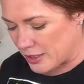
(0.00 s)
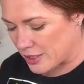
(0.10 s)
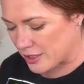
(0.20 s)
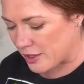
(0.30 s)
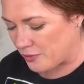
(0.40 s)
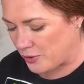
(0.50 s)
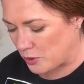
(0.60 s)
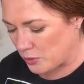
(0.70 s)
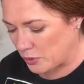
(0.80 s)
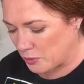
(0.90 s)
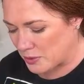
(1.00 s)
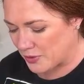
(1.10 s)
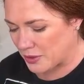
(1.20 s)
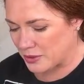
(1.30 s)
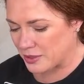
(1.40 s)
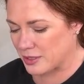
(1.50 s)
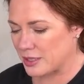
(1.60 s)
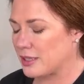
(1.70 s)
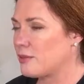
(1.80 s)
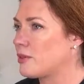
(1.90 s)
just a few loops
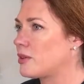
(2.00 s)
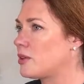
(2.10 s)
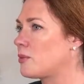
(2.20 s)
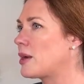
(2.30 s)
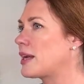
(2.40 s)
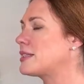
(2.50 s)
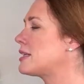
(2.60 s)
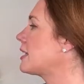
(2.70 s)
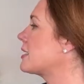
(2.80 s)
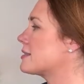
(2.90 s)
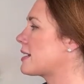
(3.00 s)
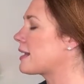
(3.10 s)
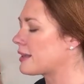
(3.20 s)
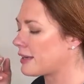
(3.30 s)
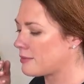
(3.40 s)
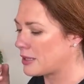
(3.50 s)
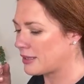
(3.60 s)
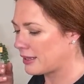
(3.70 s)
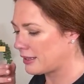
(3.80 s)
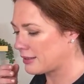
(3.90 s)
versus the one I did last night. I think I made
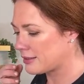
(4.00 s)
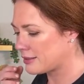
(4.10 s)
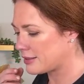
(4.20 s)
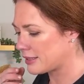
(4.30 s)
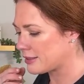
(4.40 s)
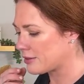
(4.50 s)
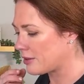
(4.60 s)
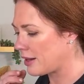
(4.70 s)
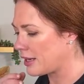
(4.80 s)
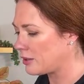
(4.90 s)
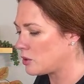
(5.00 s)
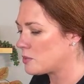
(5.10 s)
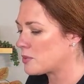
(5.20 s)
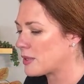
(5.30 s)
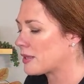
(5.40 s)
like 6 or 8 loops with